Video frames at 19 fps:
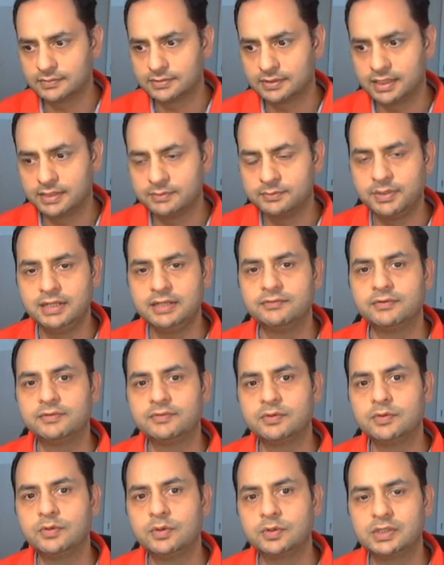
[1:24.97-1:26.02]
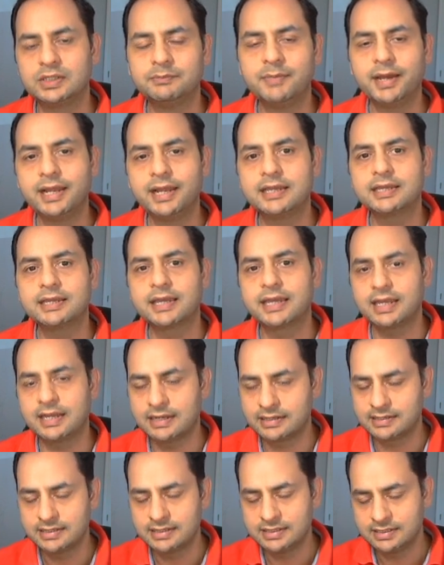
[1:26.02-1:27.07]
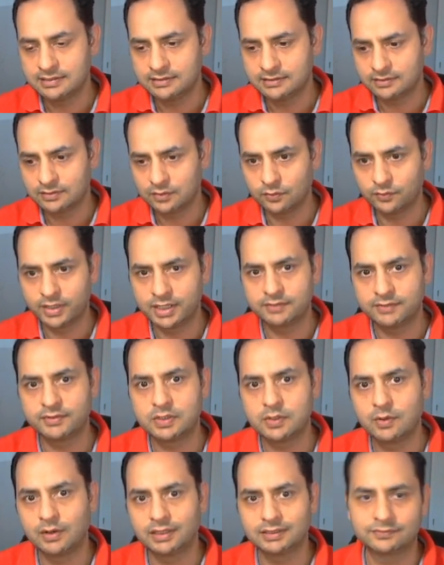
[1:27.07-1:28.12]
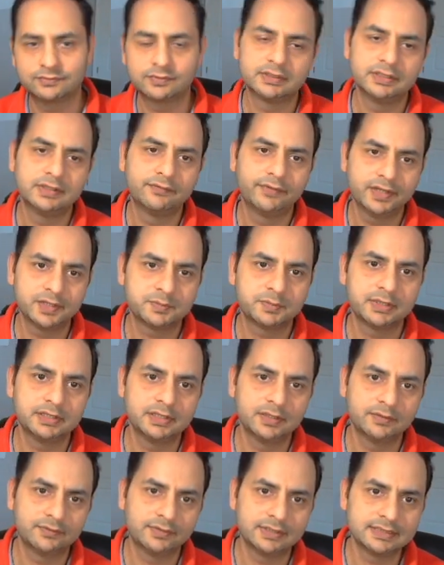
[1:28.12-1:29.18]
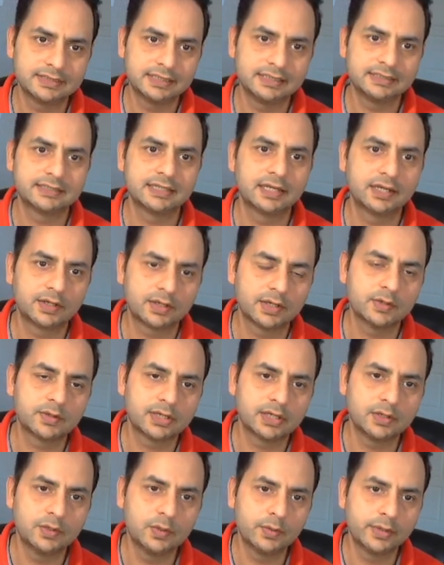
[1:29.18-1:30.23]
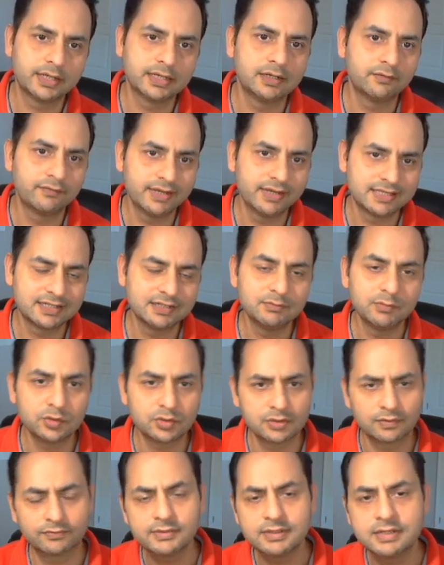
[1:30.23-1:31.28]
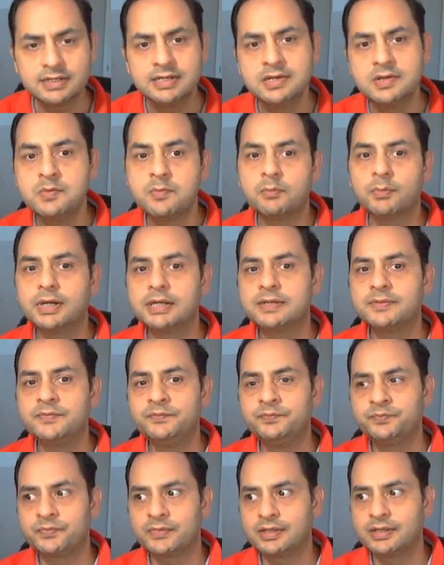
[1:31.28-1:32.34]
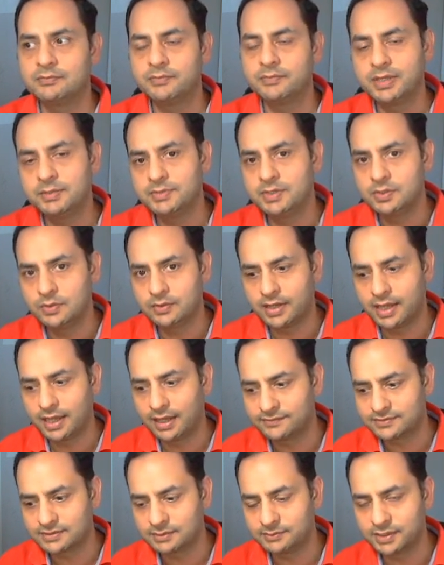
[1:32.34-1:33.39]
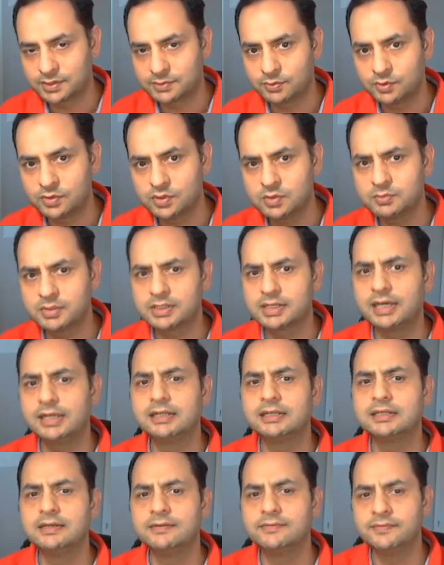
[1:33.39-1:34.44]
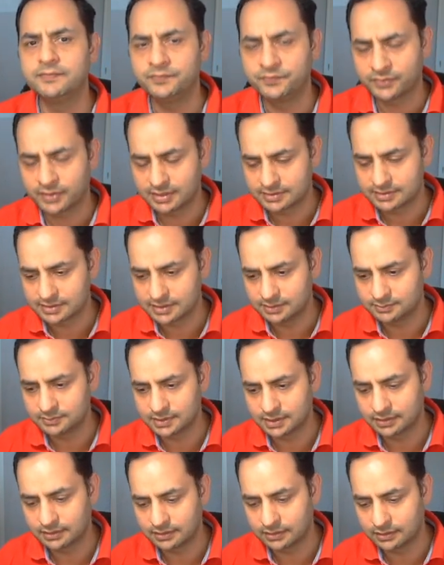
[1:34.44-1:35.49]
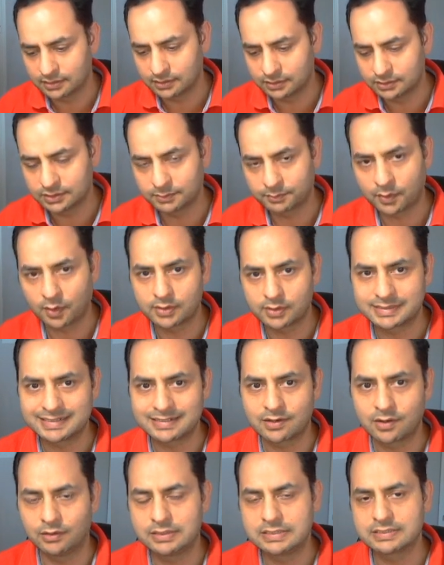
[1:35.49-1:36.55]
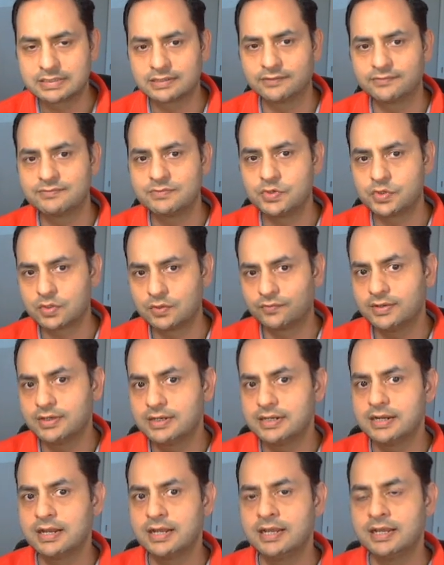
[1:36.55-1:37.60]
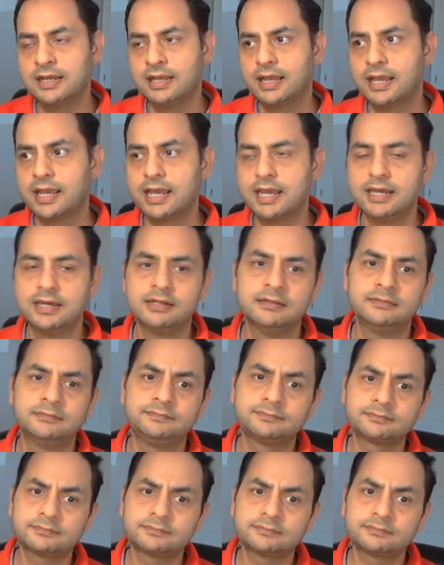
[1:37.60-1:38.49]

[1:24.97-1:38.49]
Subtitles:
I believe if you go to the bank and whenever you ask for the investment, the first thing say, okay, go and invest in mutual fund. But maybe you have some exposure, but I'll give some the pros and cons of mutual fund and